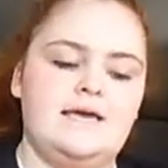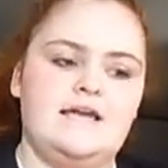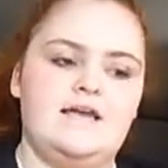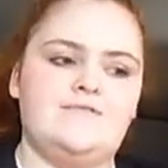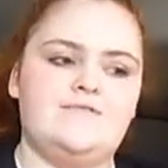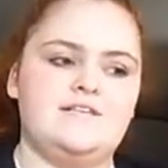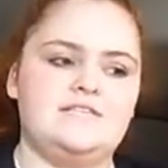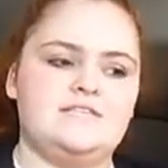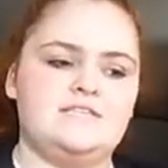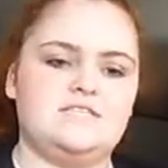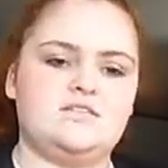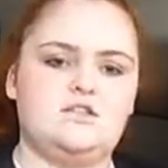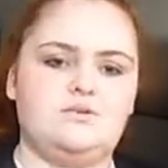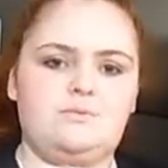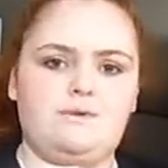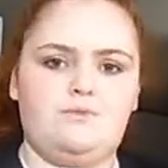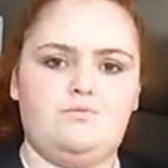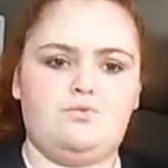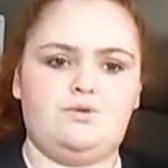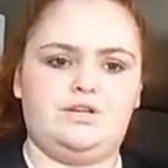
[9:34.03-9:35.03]
And this is going
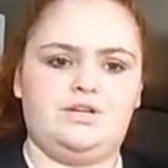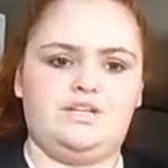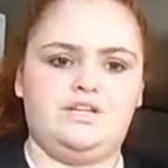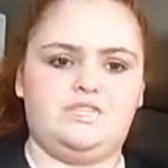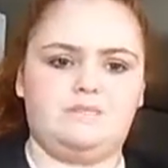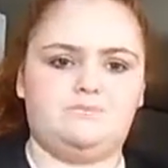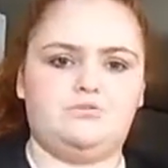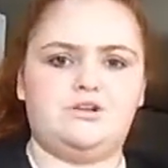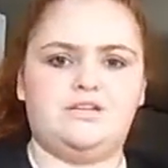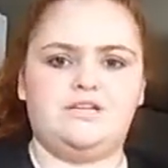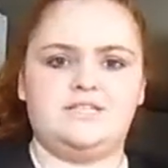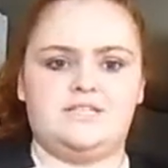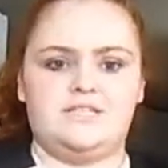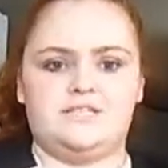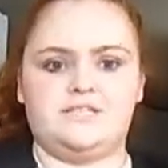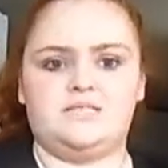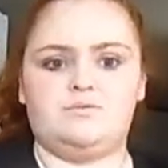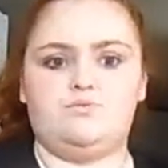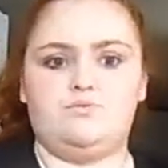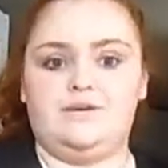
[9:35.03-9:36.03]
to be one of his
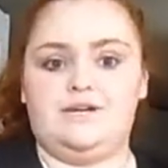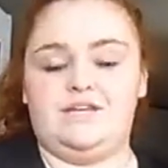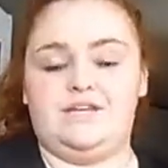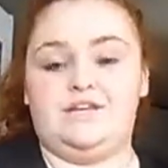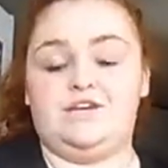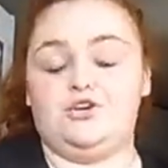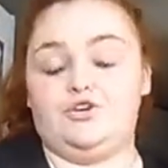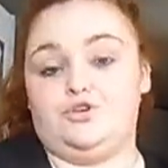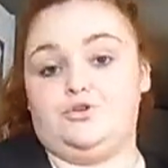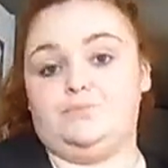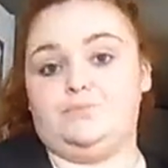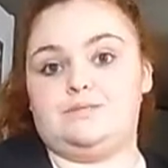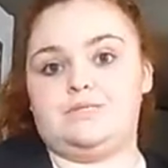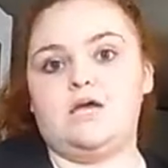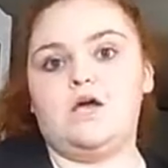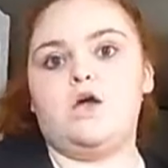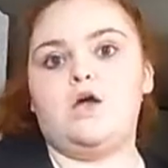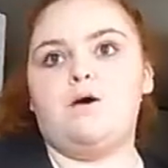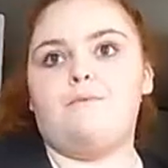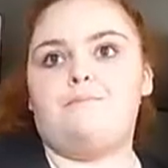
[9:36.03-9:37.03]
presents when he
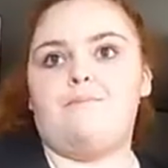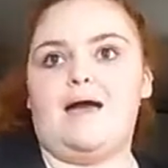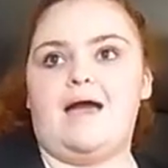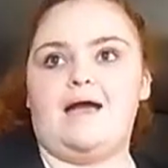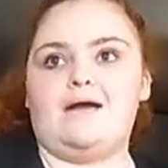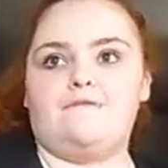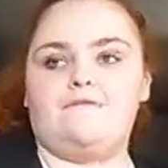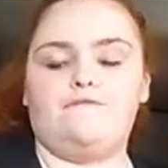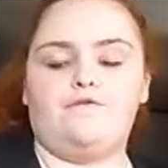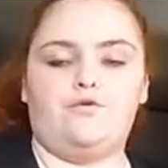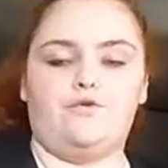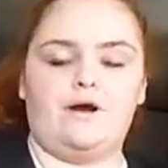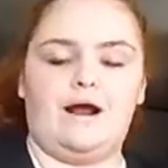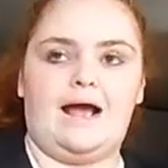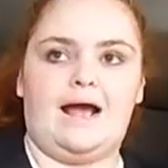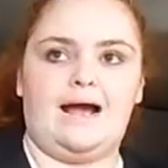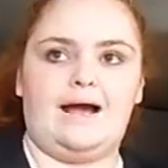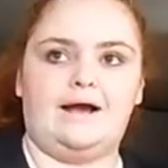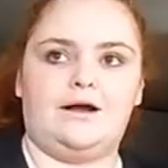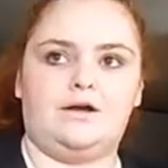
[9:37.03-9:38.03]
comes back for
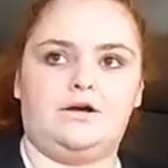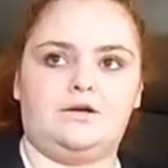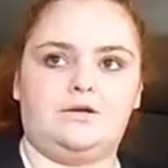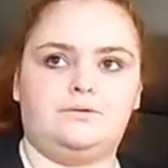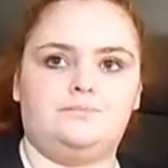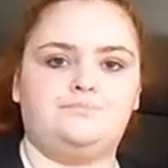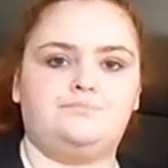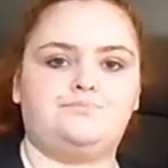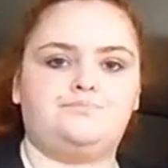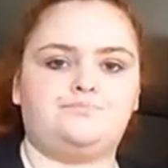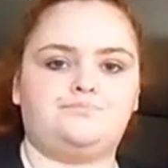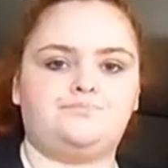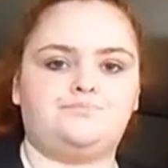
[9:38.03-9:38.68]
our